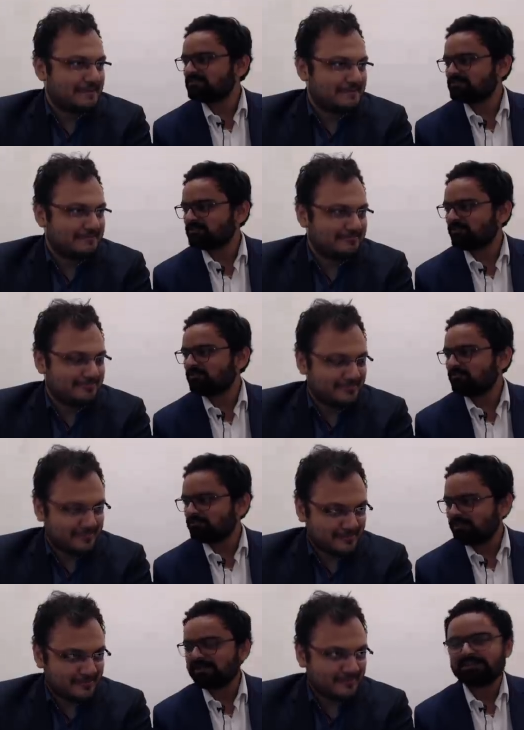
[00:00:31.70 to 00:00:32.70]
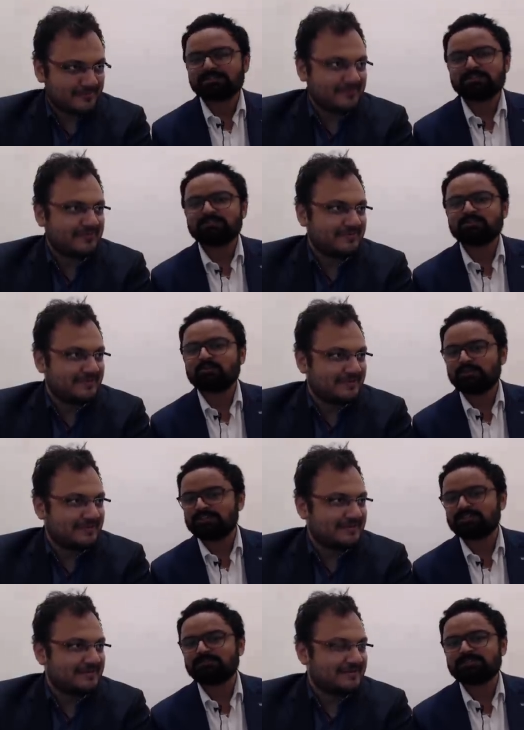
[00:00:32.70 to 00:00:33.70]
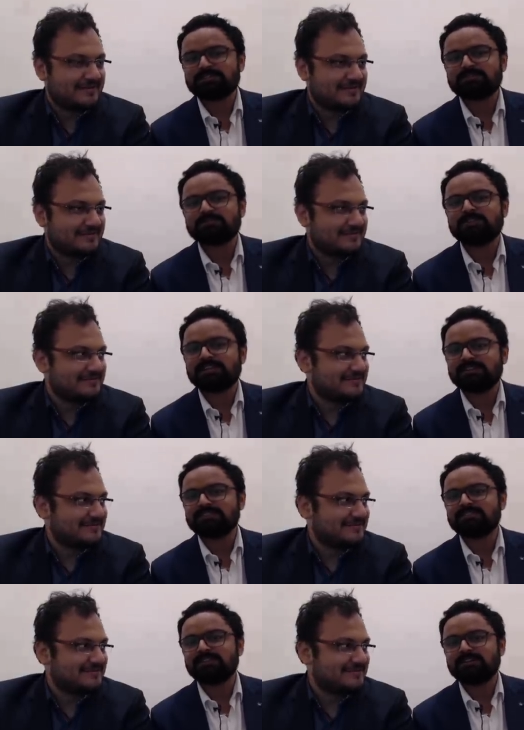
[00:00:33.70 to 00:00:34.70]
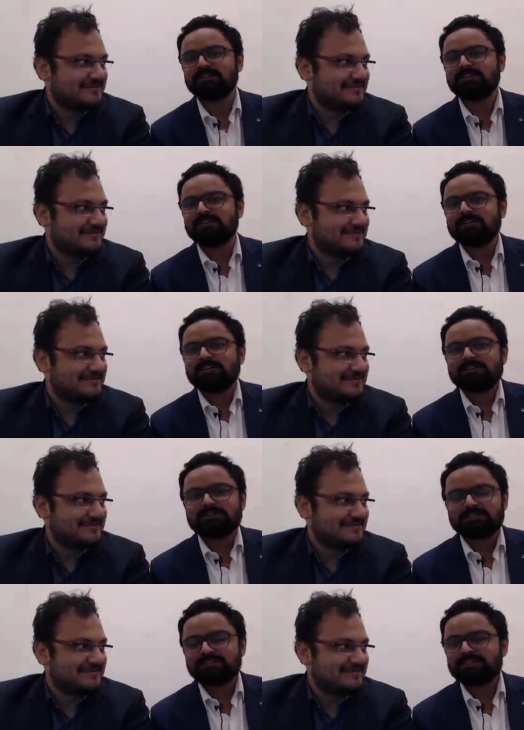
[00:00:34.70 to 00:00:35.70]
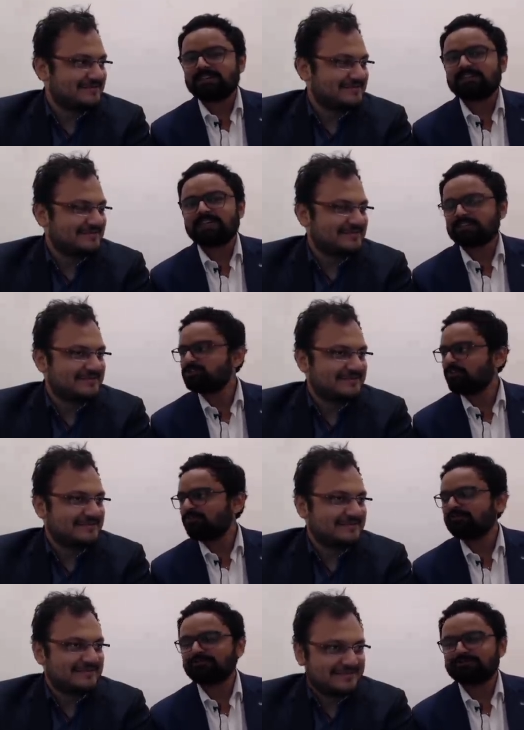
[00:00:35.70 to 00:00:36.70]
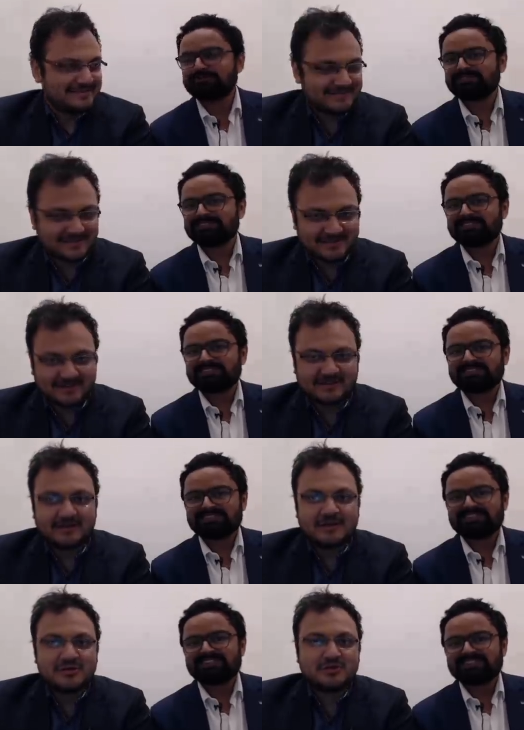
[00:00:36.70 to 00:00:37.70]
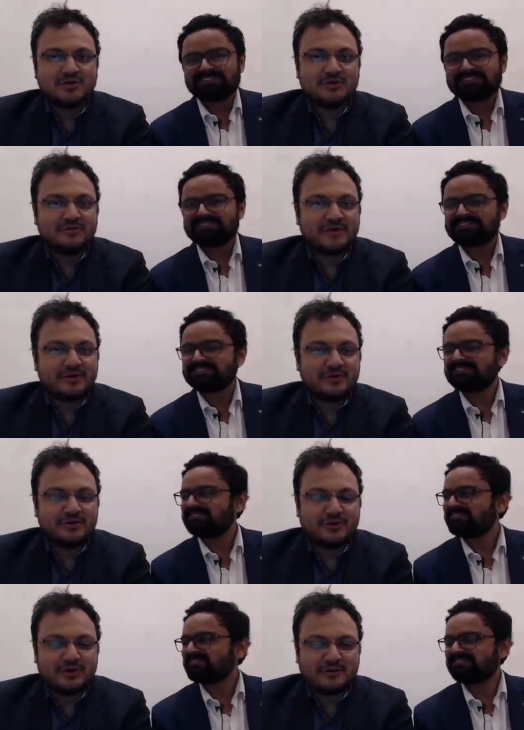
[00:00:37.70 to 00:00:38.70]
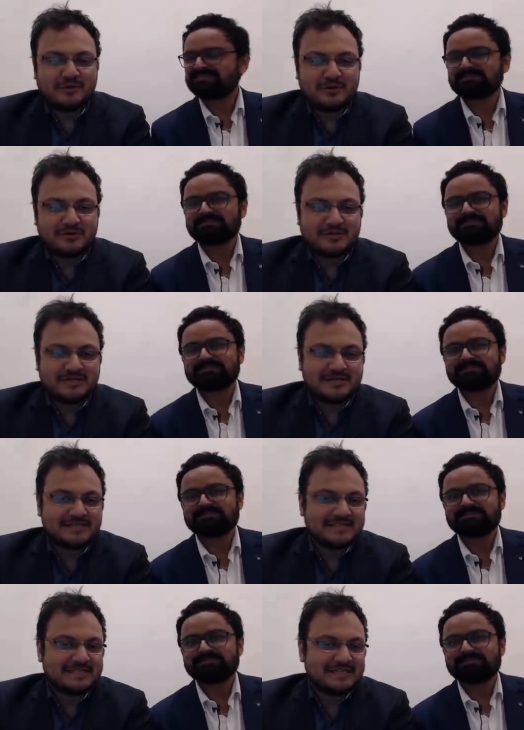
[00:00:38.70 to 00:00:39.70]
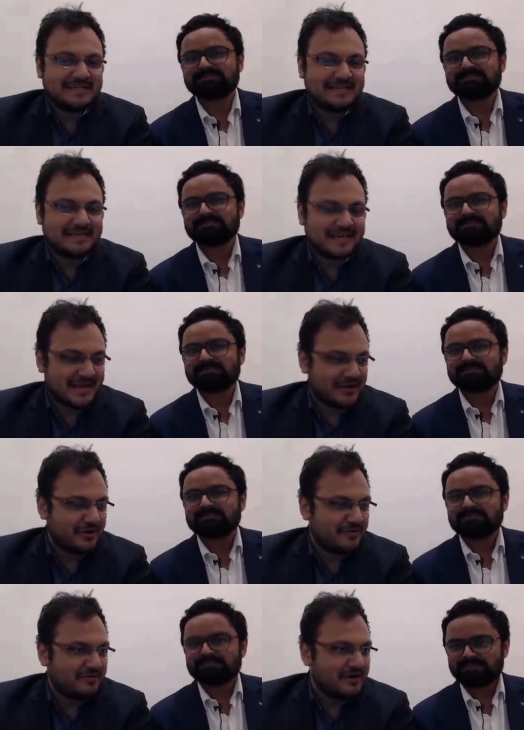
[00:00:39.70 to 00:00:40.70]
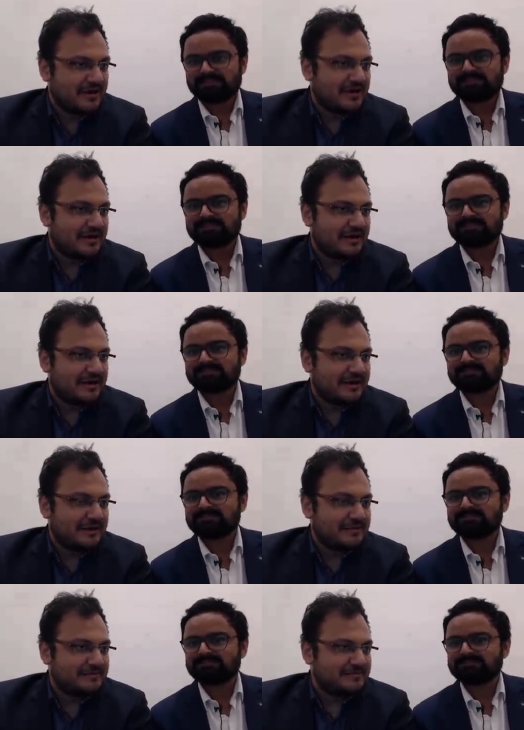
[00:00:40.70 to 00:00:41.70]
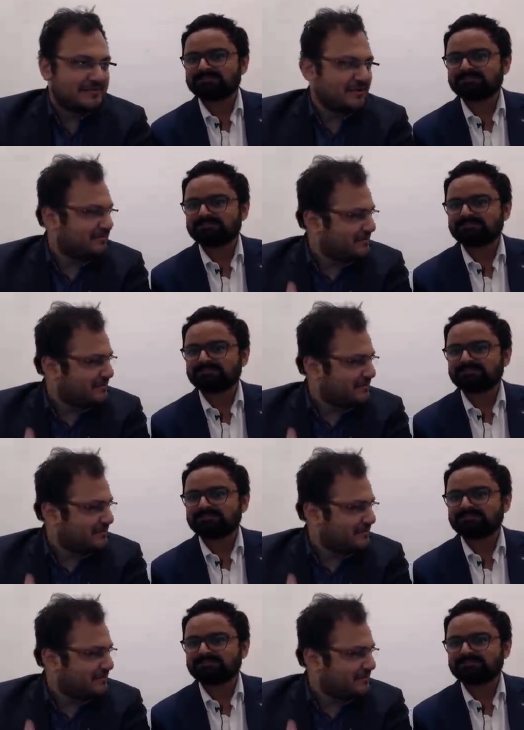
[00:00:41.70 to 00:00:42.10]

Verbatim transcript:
Speaker 1: strong players also, world champions also. That is uh, Sicilian Nash
Speaker 2: Uh-huh. So we are going to talk about uh, Sicilian Najdorf. Yes. Uh, your